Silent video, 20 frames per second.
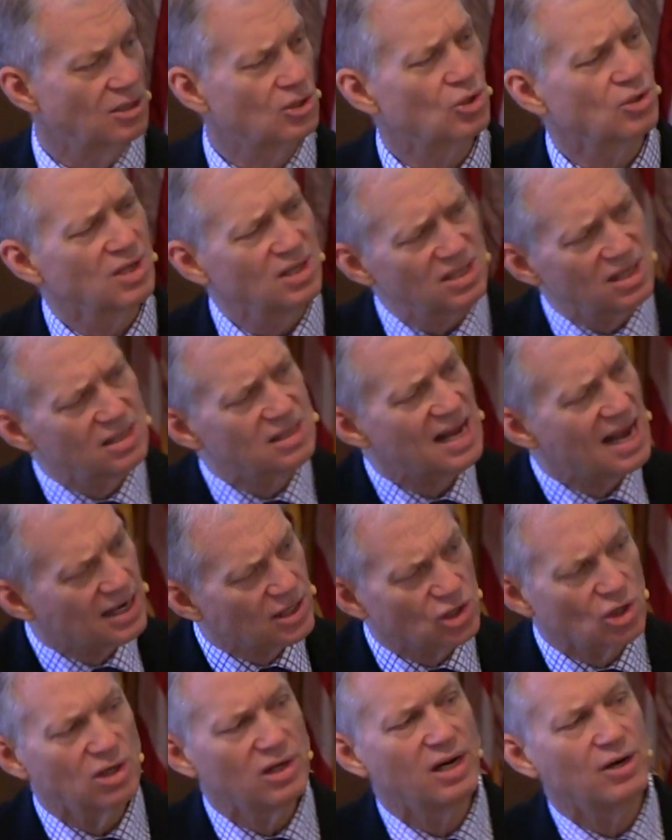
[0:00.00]
So this is
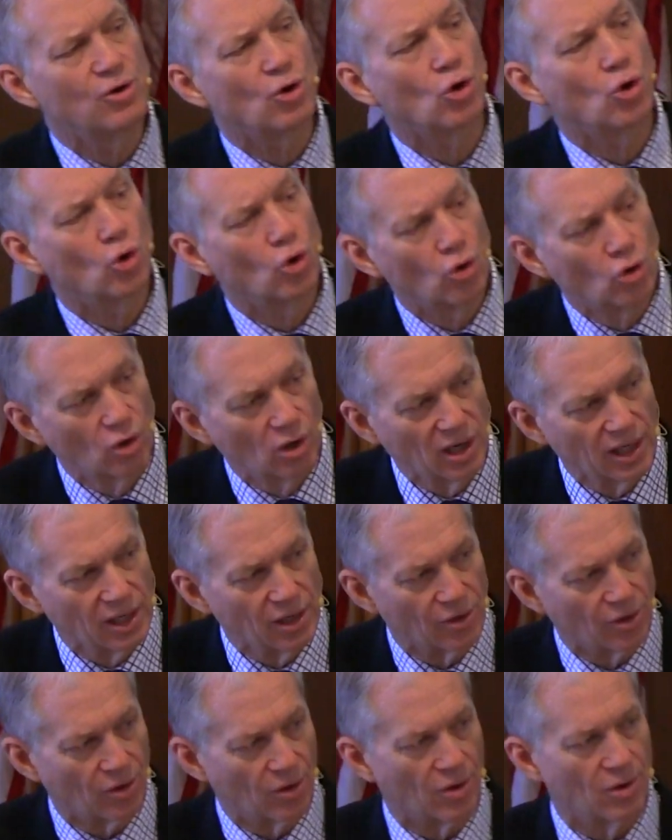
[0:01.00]
actually an
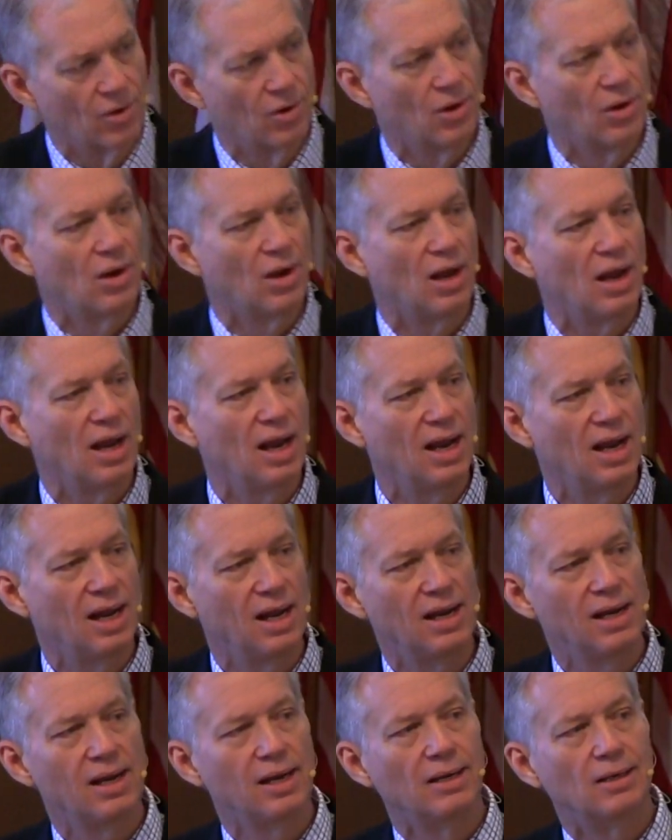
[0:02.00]
earlier,
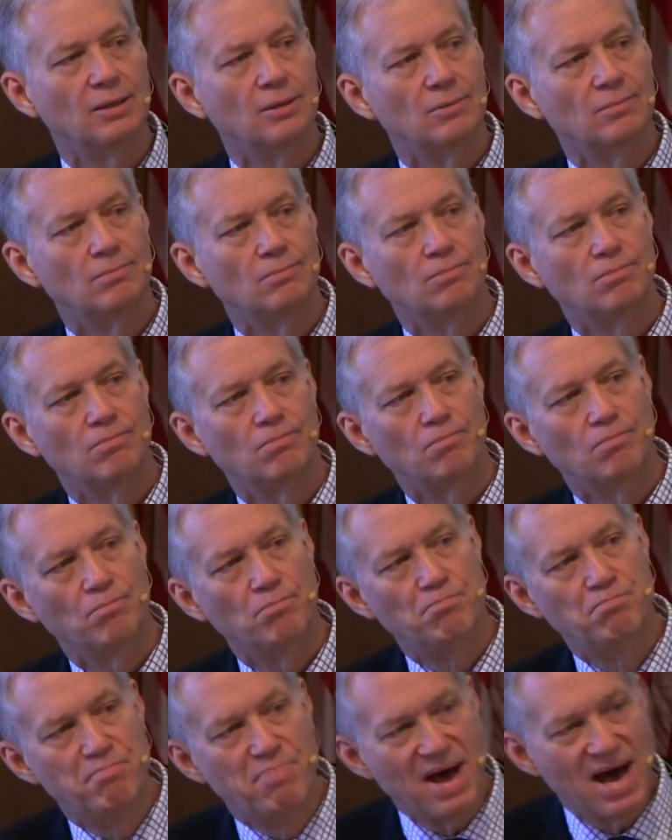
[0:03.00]
a
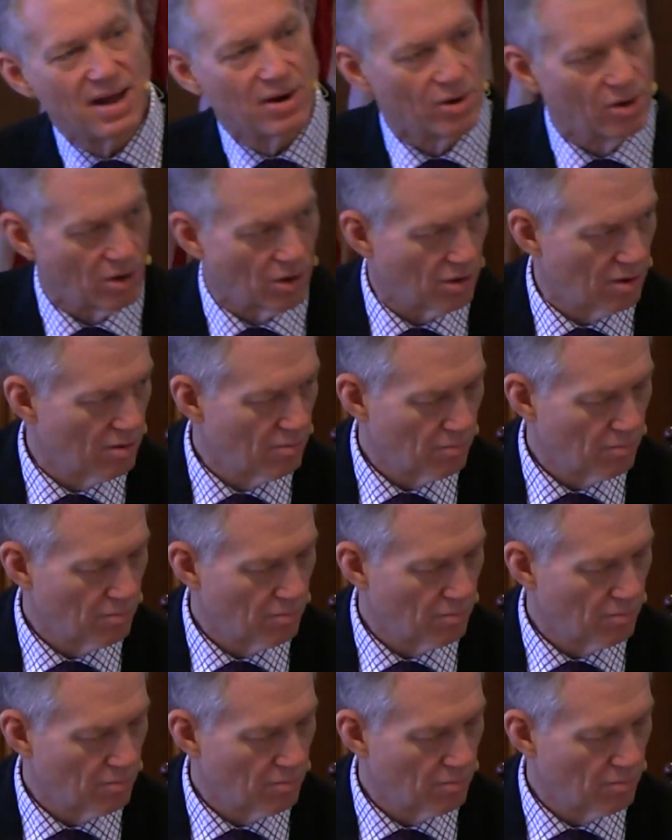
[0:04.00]
better